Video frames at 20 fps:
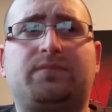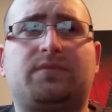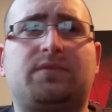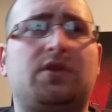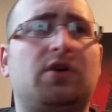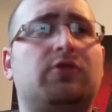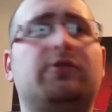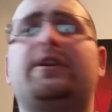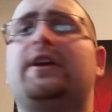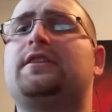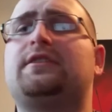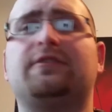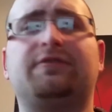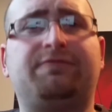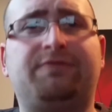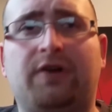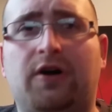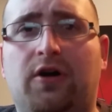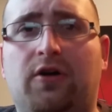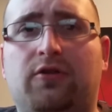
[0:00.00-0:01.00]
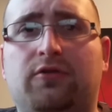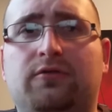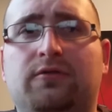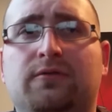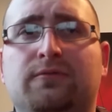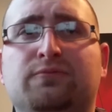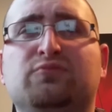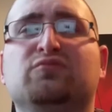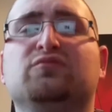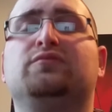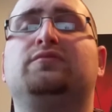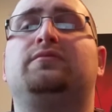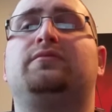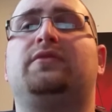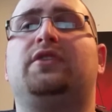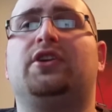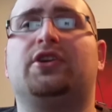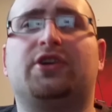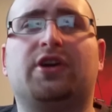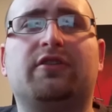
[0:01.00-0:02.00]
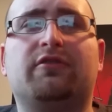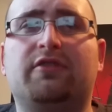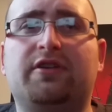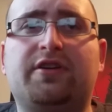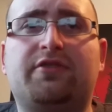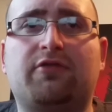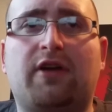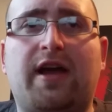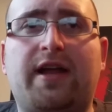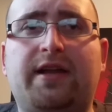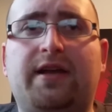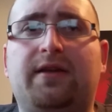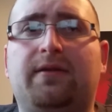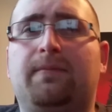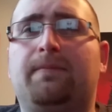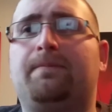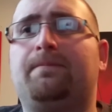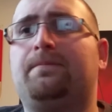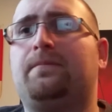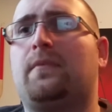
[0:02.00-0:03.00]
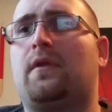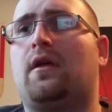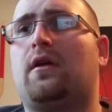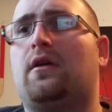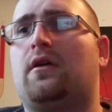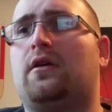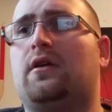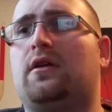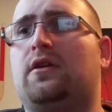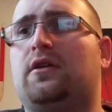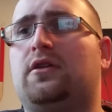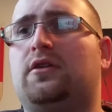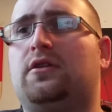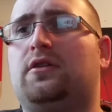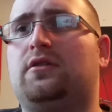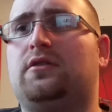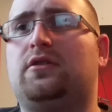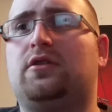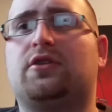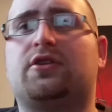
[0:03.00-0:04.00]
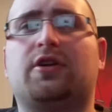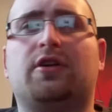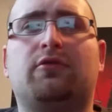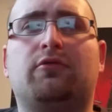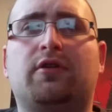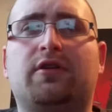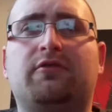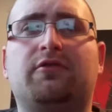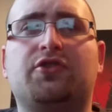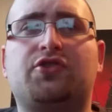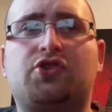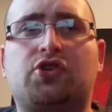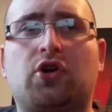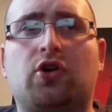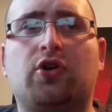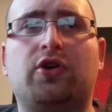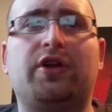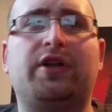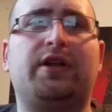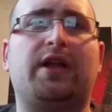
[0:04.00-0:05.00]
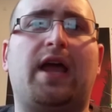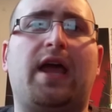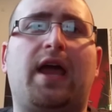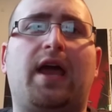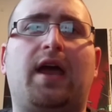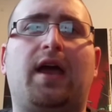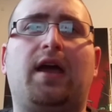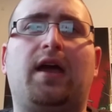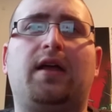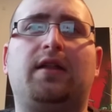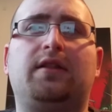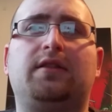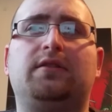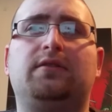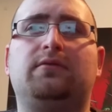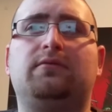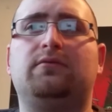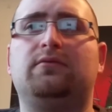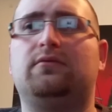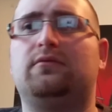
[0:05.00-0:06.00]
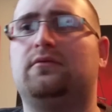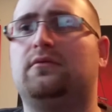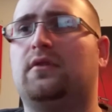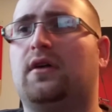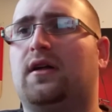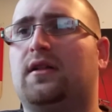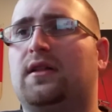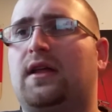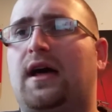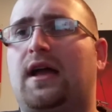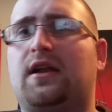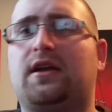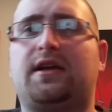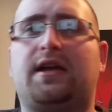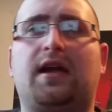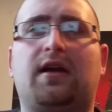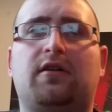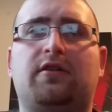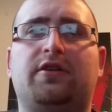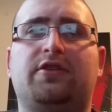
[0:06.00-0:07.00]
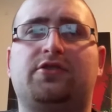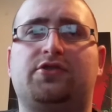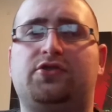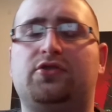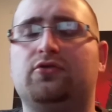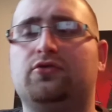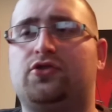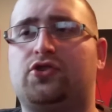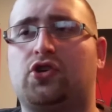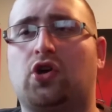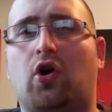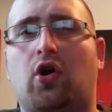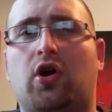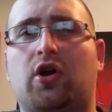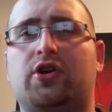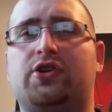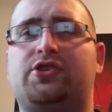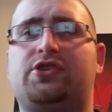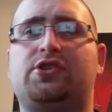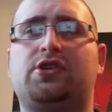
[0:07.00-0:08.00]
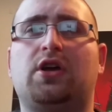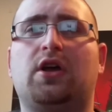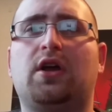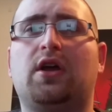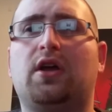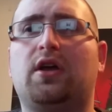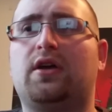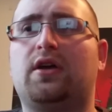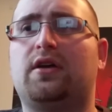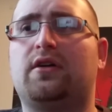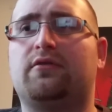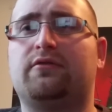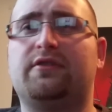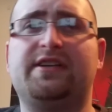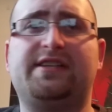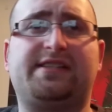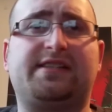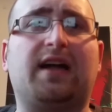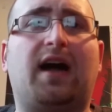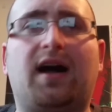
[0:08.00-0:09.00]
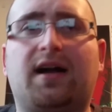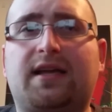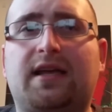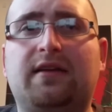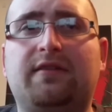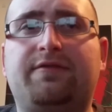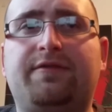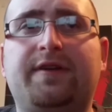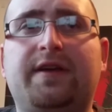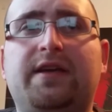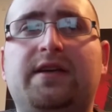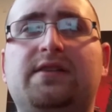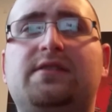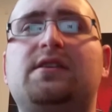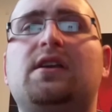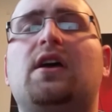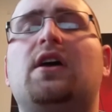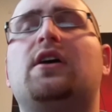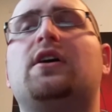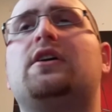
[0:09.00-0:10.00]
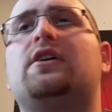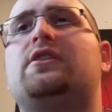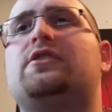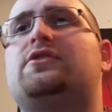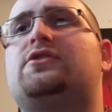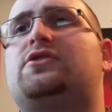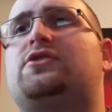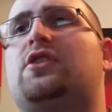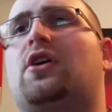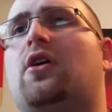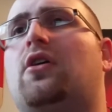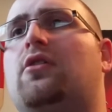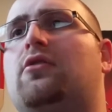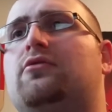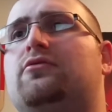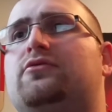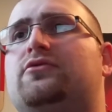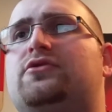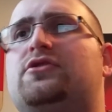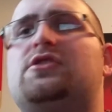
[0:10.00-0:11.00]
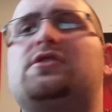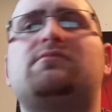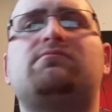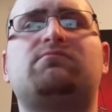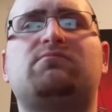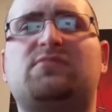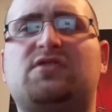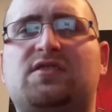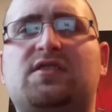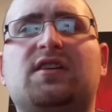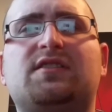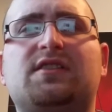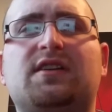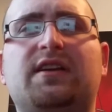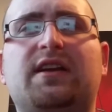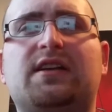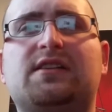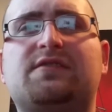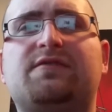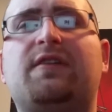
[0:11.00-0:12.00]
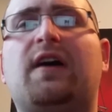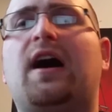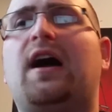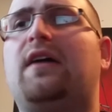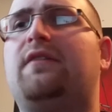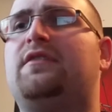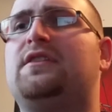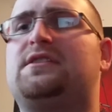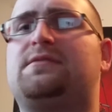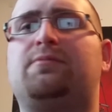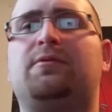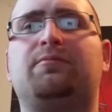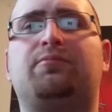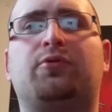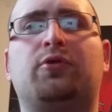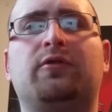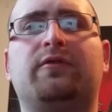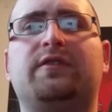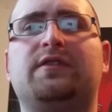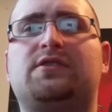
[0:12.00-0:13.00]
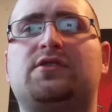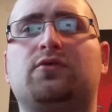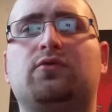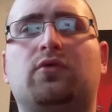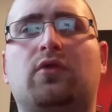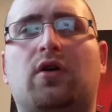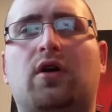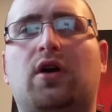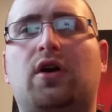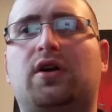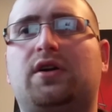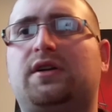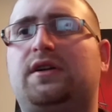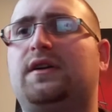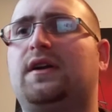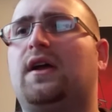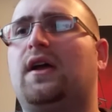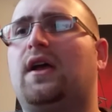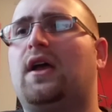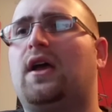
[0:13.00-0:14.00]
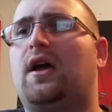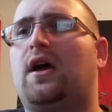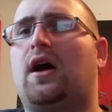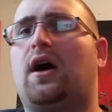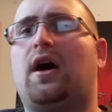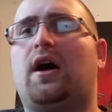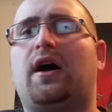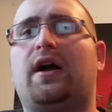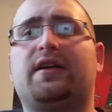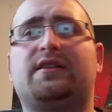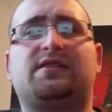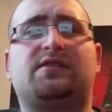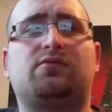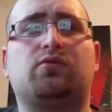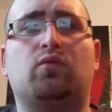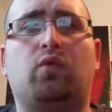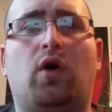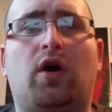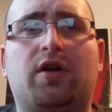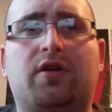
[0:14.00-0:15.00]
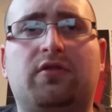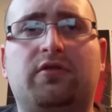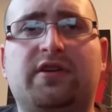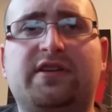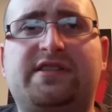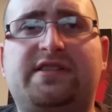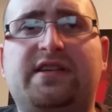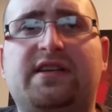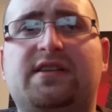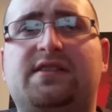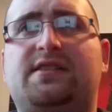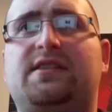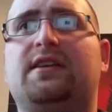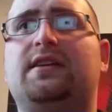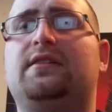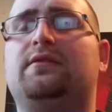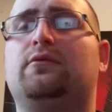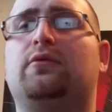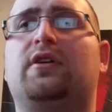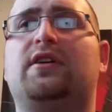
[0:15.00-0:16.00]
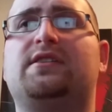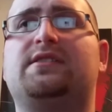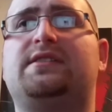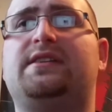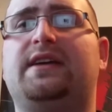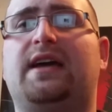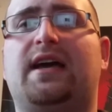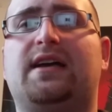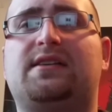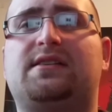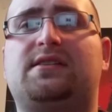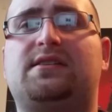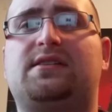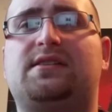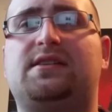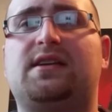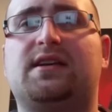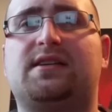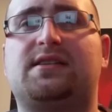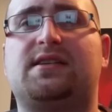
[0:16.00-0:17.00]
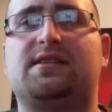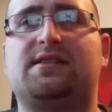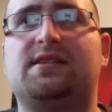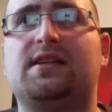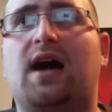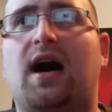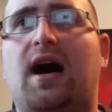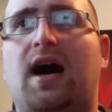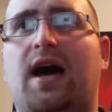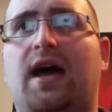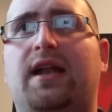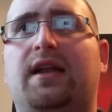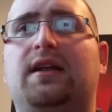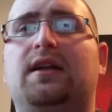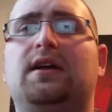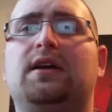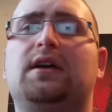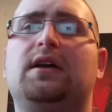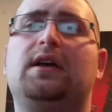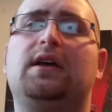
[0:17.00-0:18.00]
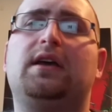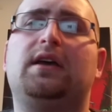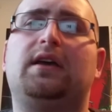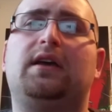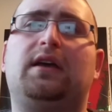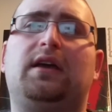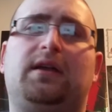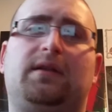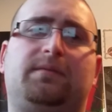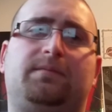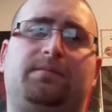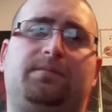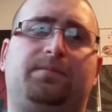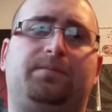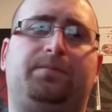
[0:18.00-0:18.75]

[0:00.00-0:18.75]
don't get the phone. You're going to regret it. You're going to want to return it, and a lot of carriers do charge restocking fees. So just stick to the S5. It's been proven to work. It's water resistant, whereas the S6 is not. It's